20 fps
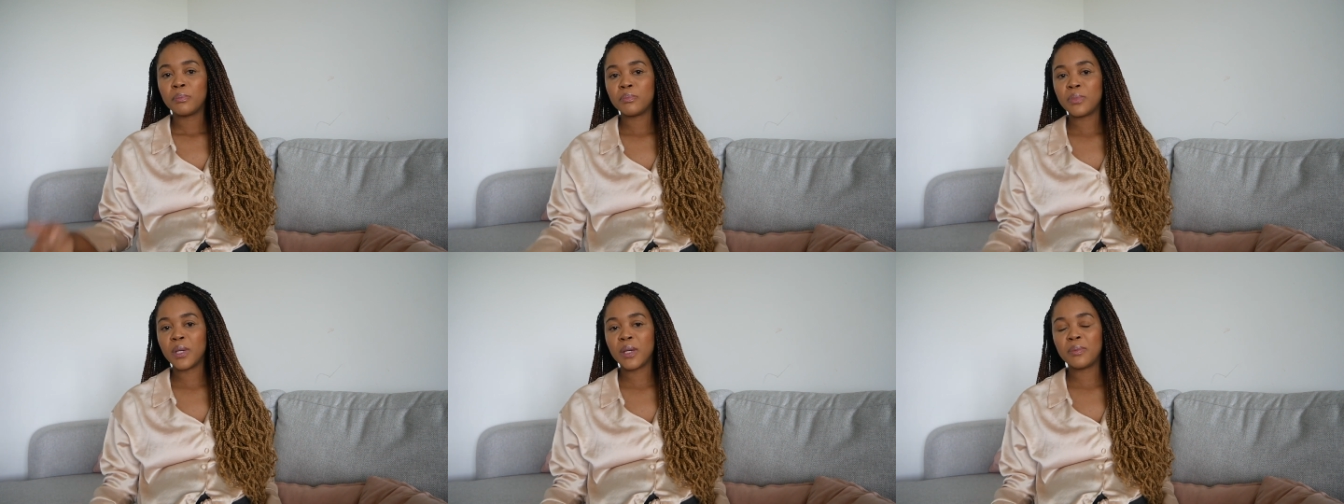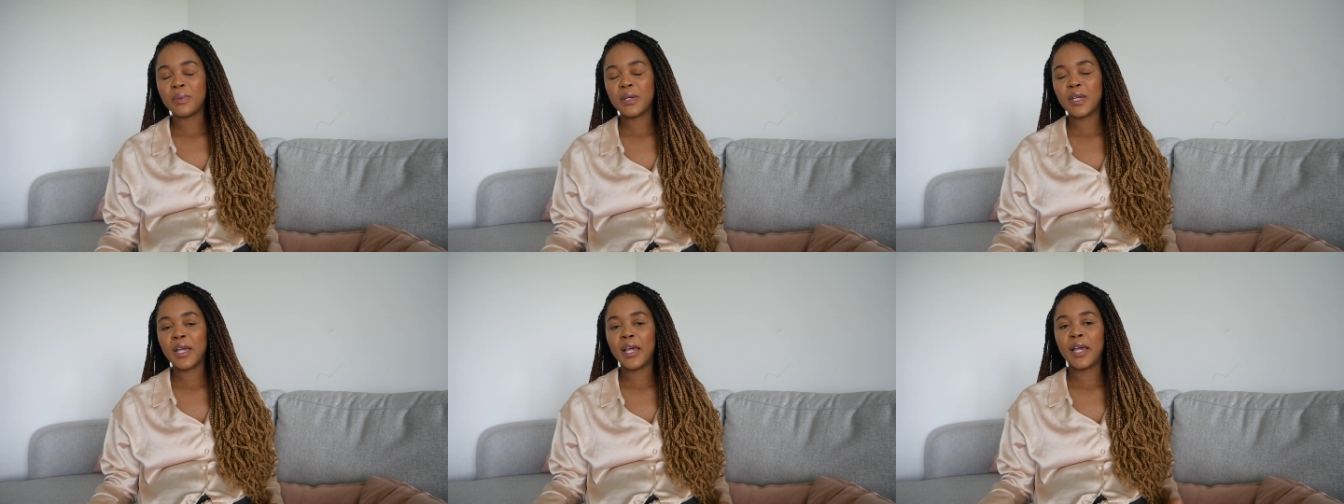
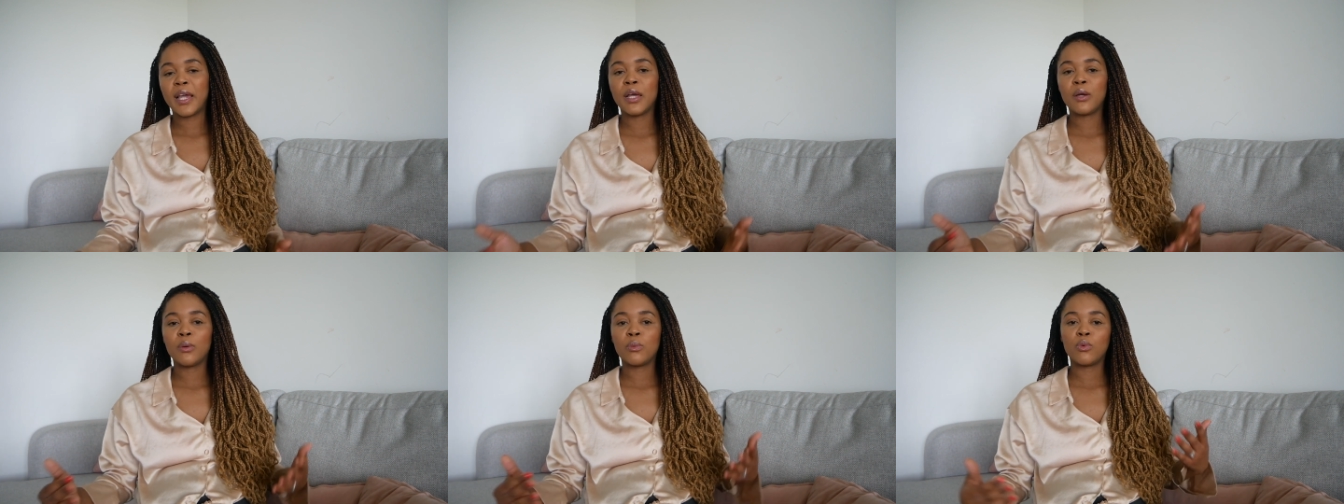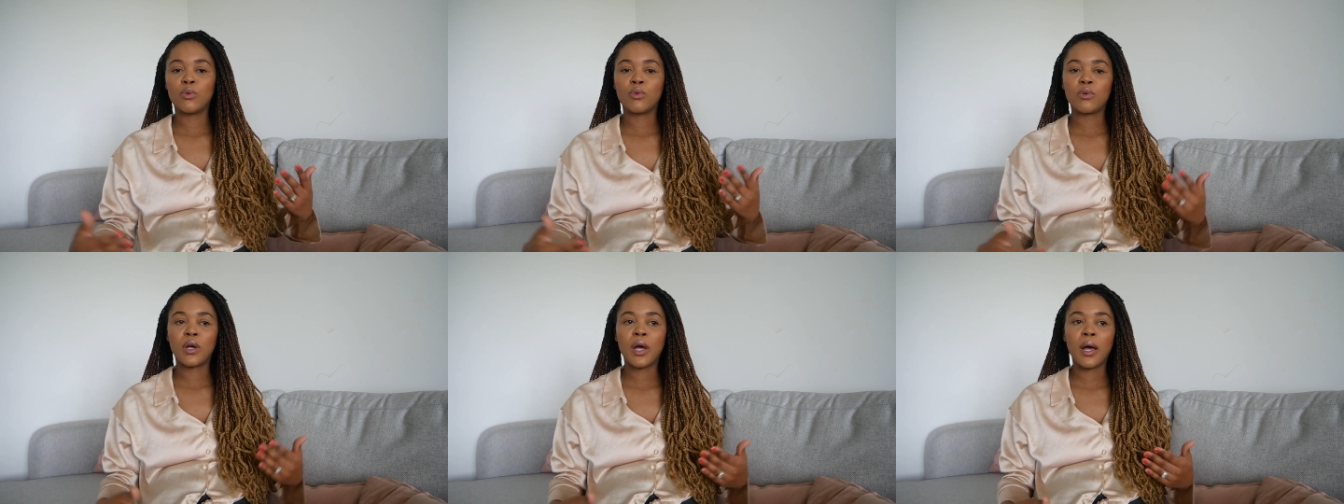baby A
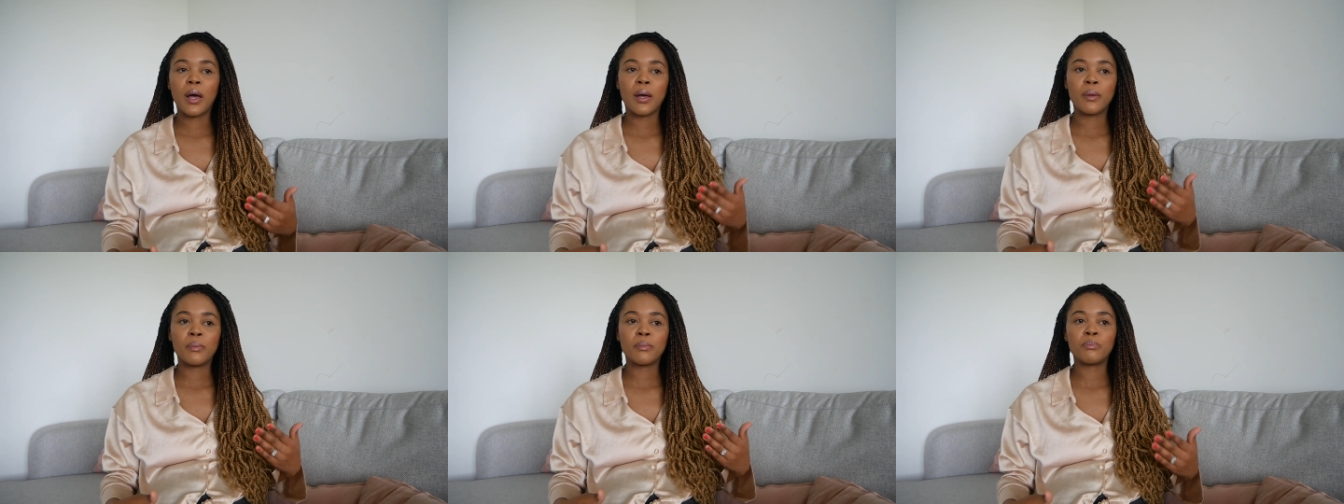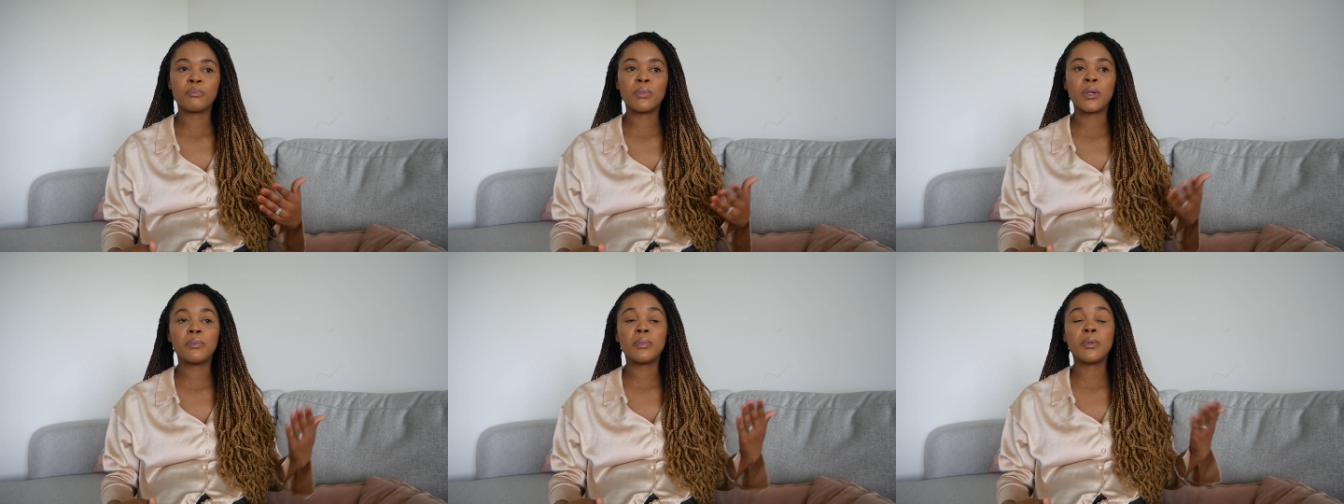will come,
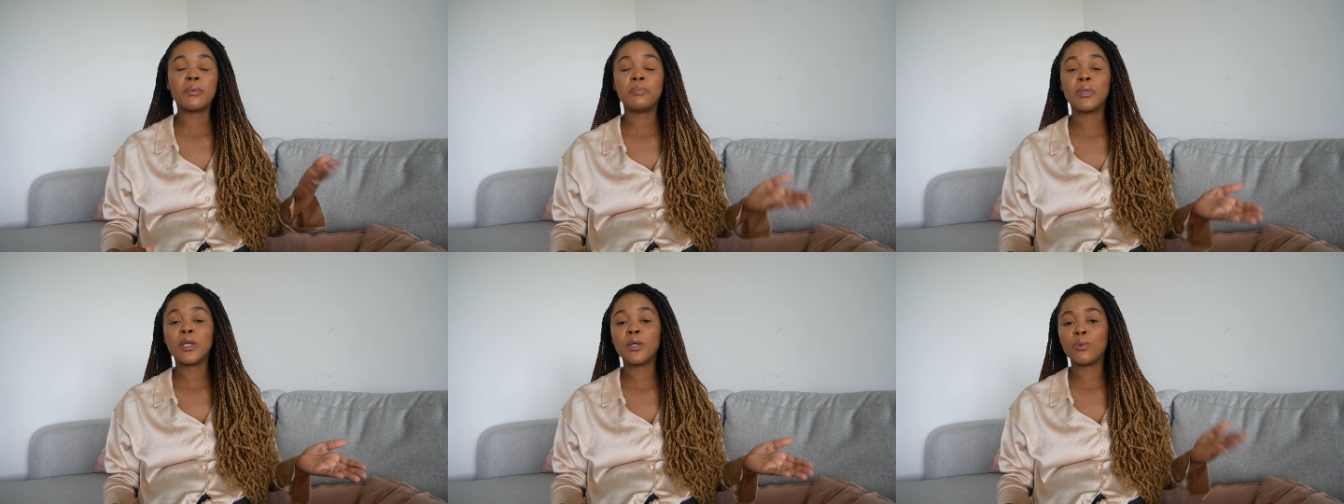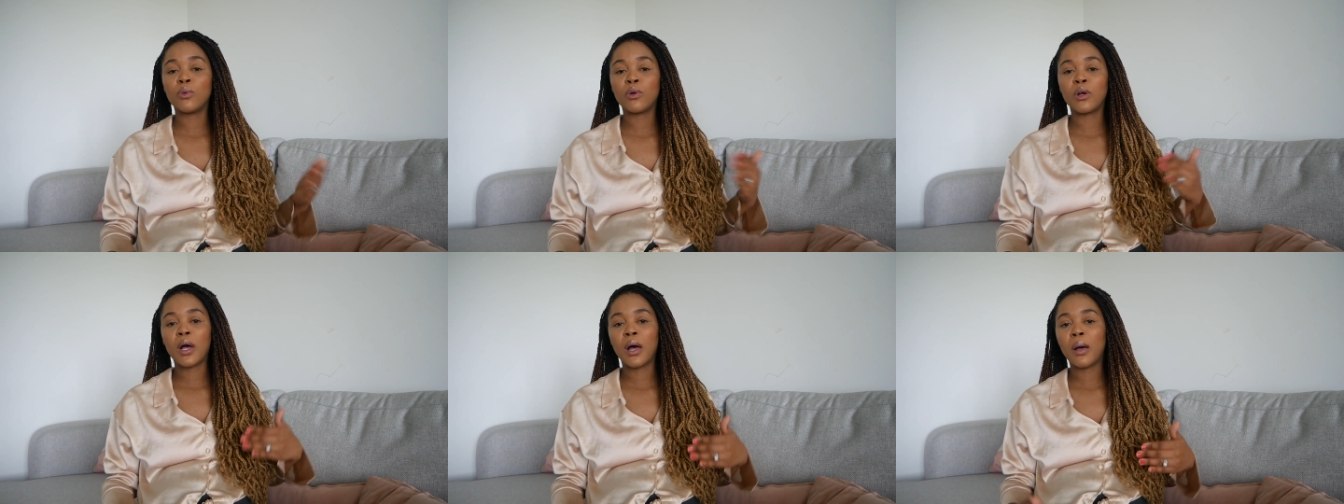baby B
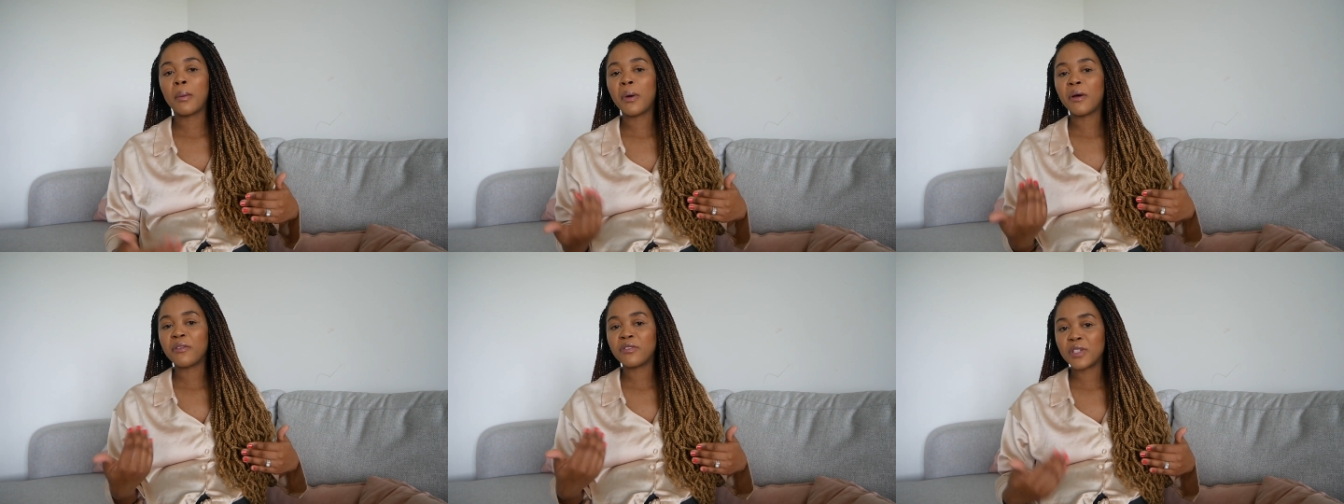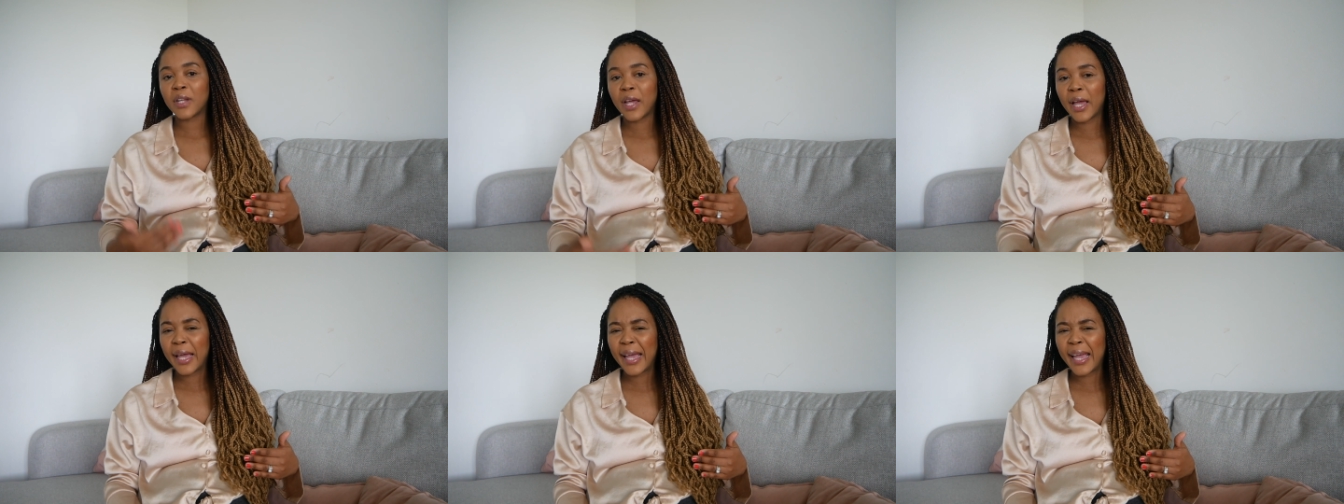will come
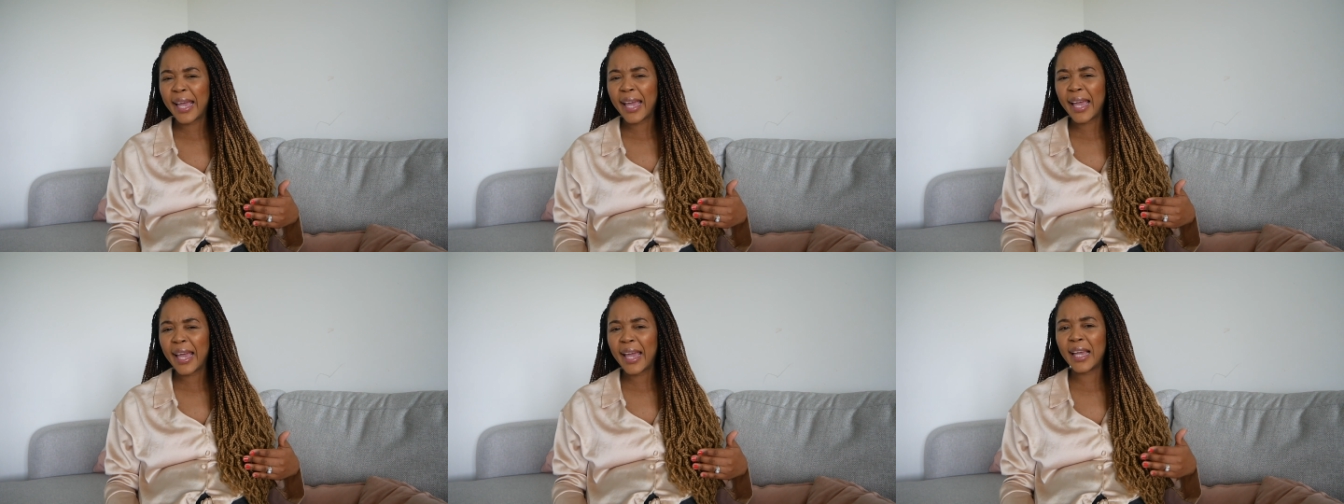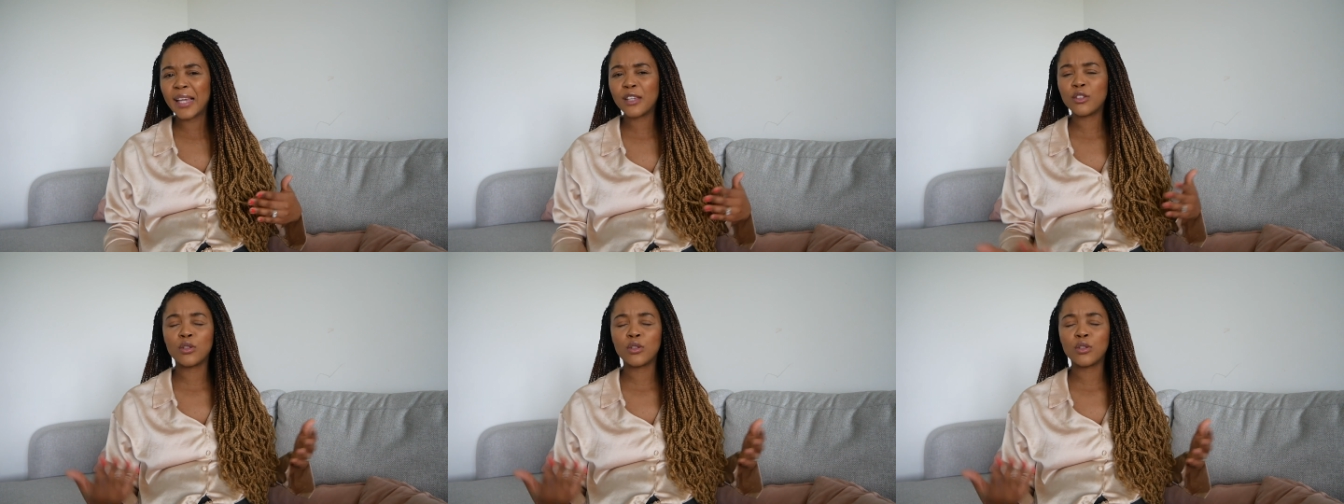after A.